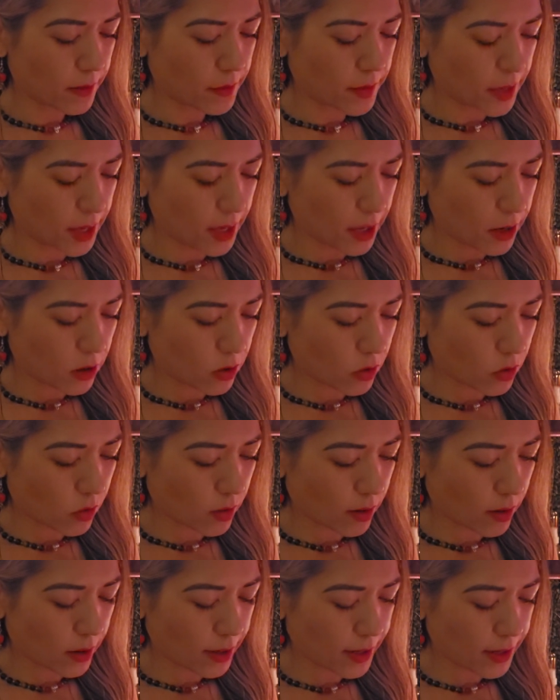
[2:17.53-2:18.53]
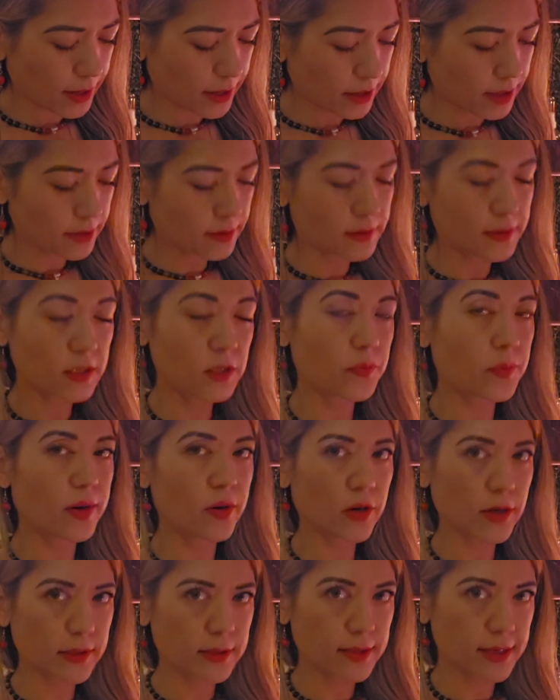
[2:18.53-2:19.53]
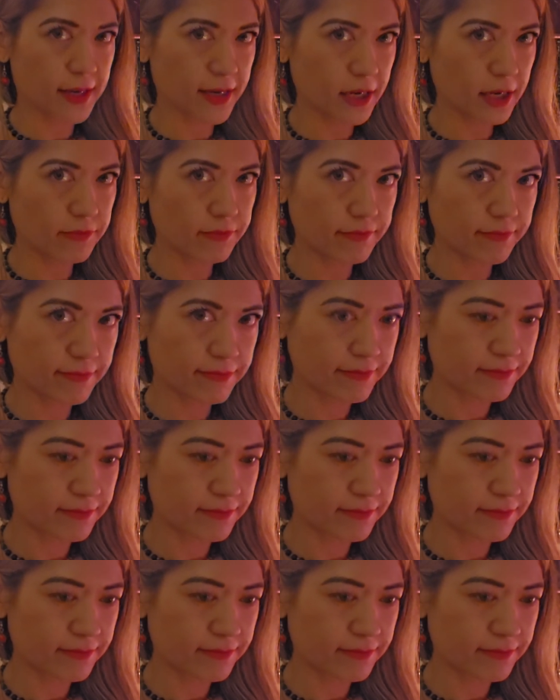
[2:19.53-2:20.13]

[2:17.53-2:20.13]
The Aquarian Conspiracy.